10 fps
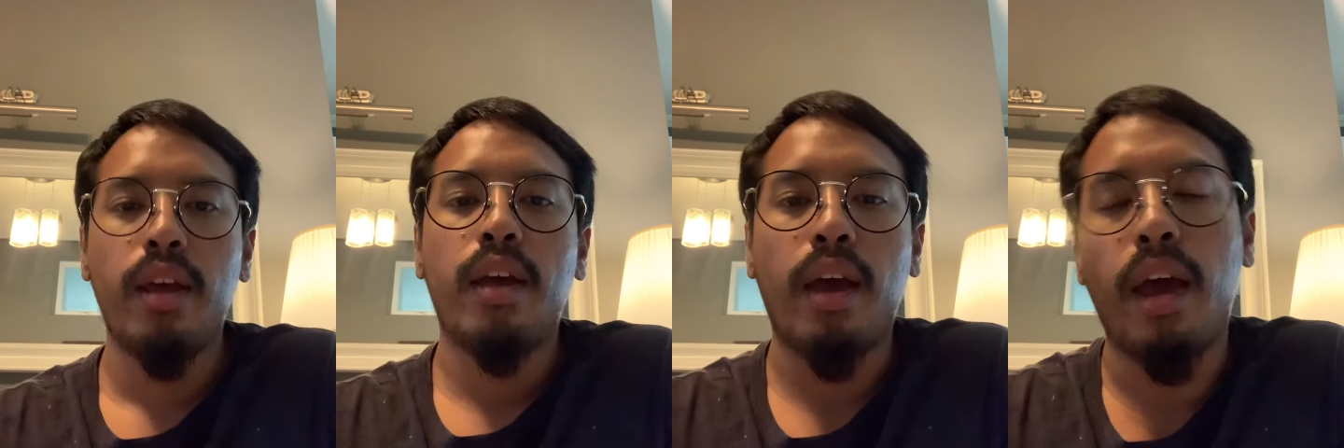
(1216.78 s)

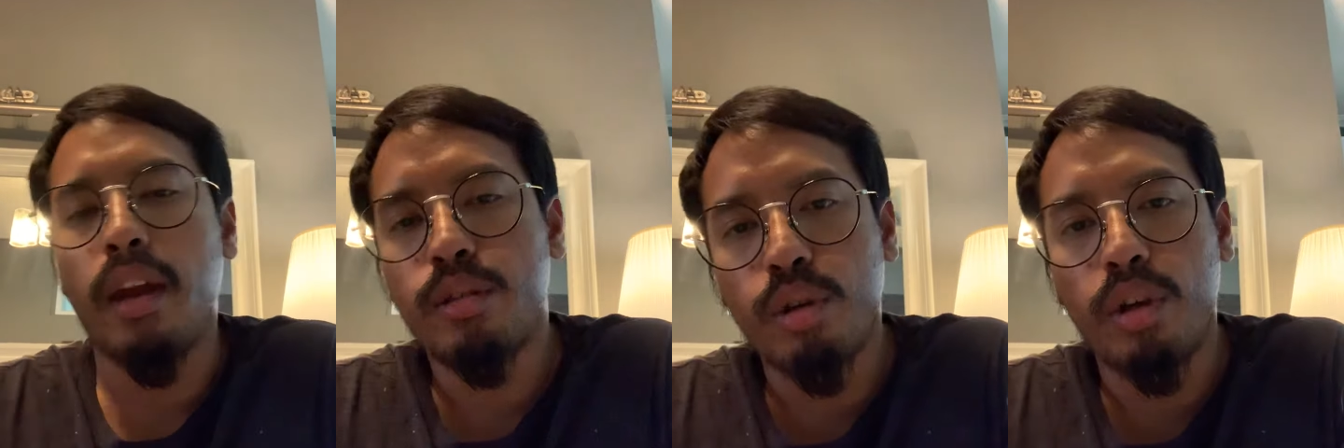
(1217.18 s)

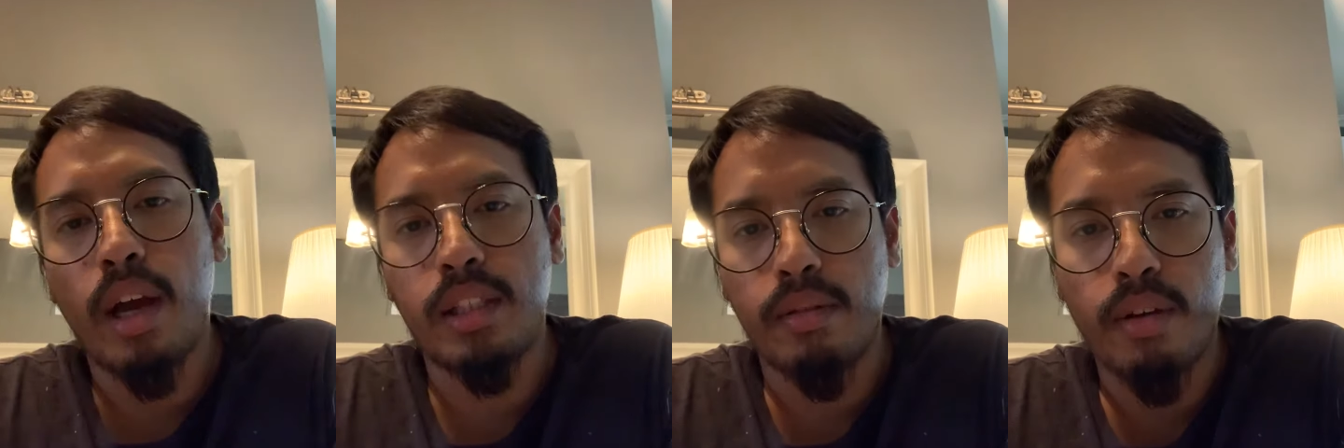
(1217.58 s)
and so you
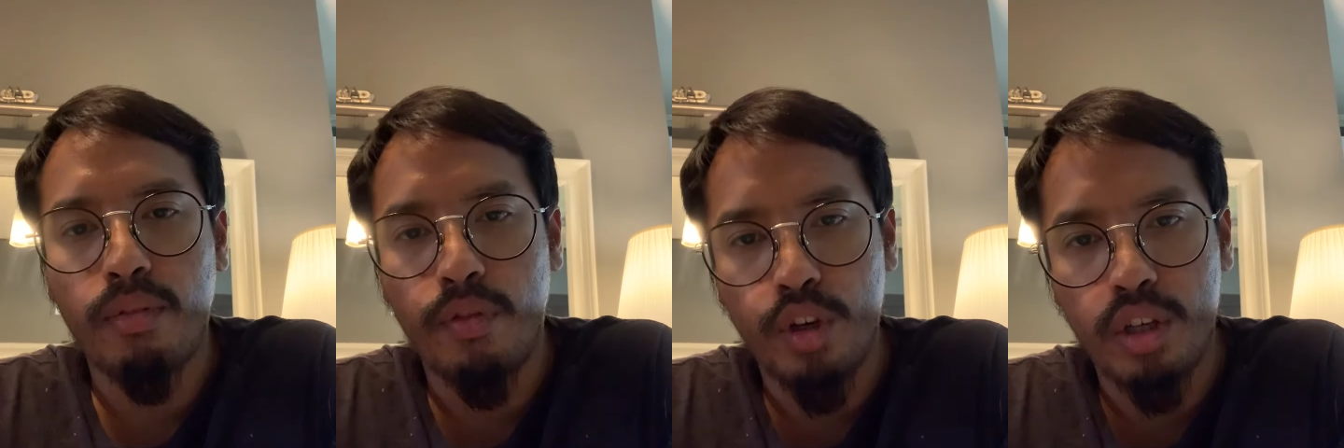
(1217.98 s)
guys have some
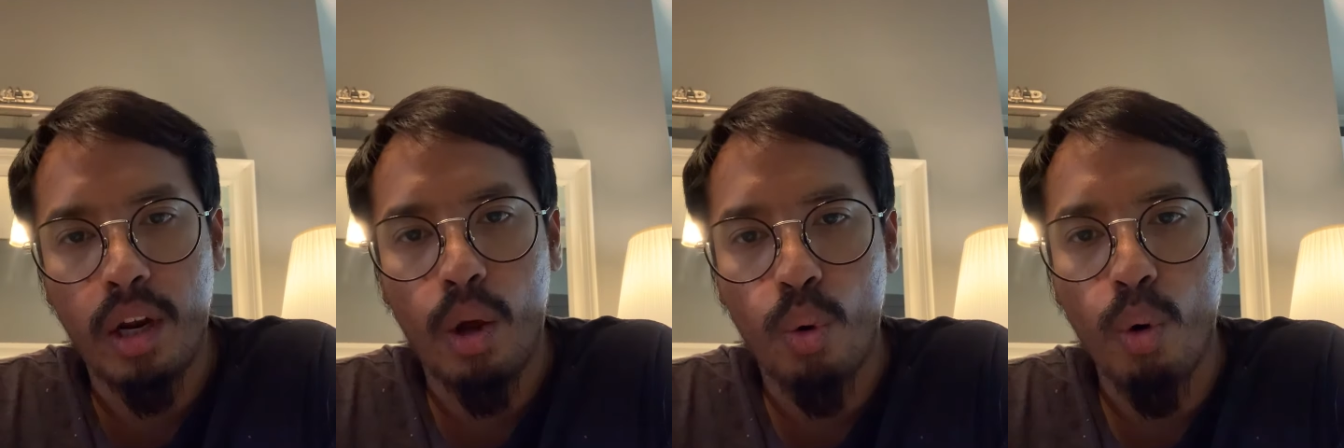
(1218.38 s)
revision
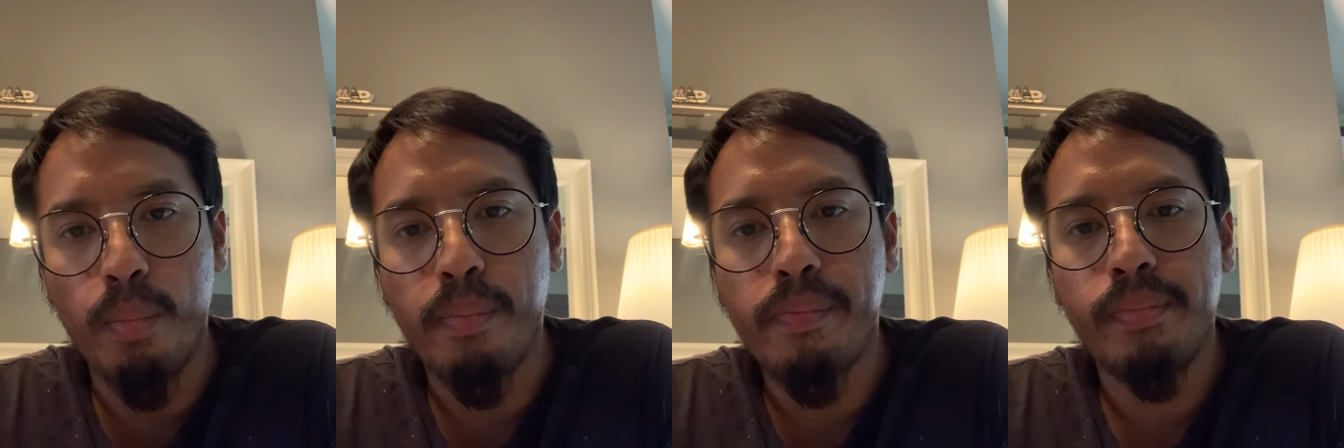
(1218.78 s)
at home.